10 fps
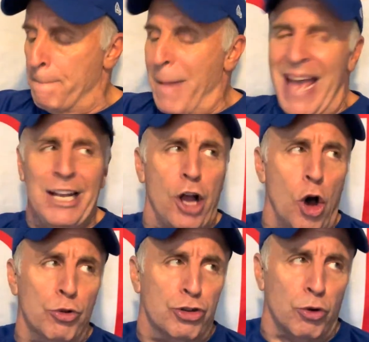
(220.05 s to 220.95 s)

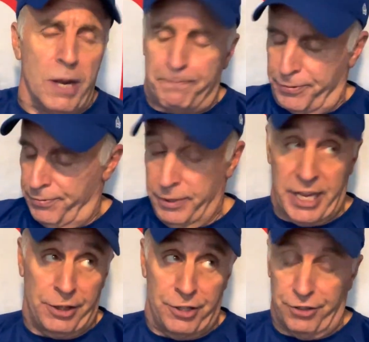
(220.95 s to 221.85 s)
mango drip,
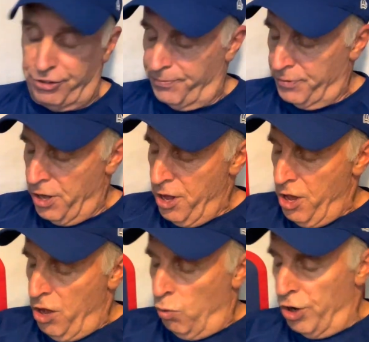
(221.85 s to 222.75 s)
get this,
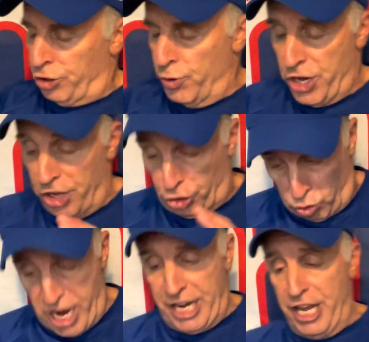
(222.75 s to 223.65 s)
which we are
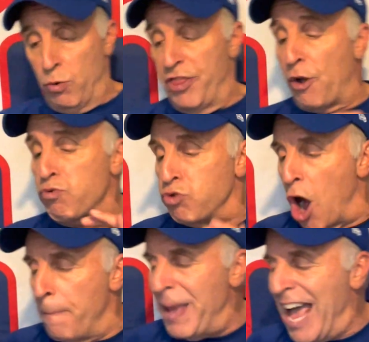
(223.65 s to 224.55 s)
treating with
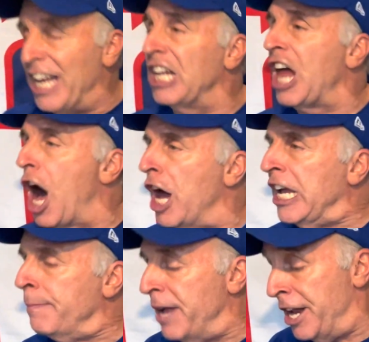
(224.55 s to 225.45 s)
rum and
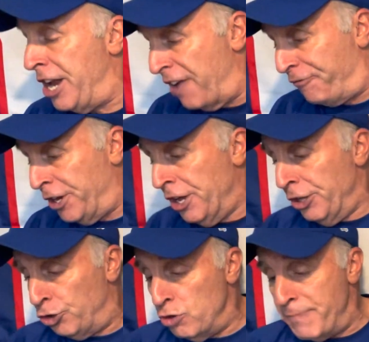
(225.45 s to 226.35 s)
lime in an effort
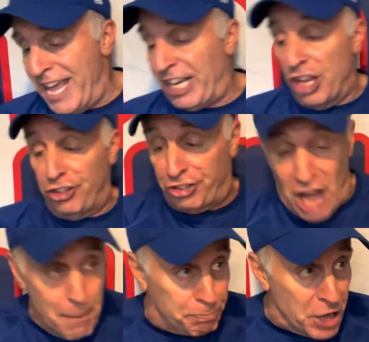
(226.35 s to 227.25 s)
to make
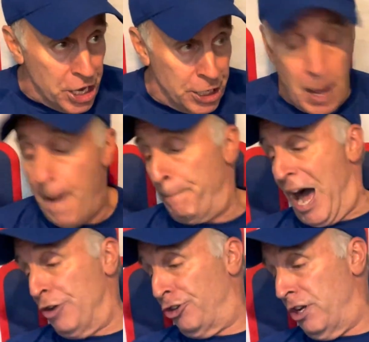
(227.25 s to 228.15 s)
something
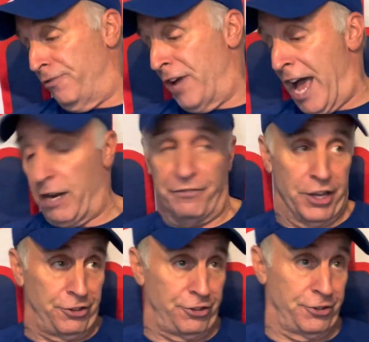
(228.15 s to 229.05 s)
positive out of
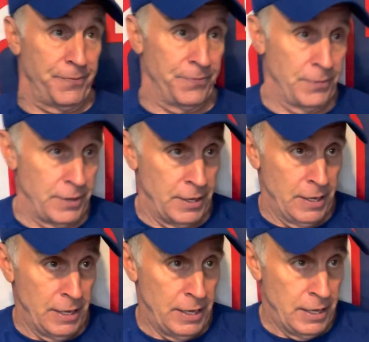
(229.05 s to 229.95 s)
this.
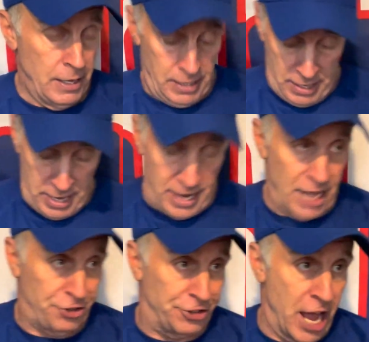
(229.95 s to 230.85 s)
And
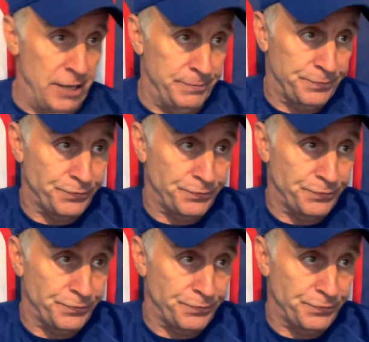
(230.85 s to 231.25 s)
that's that.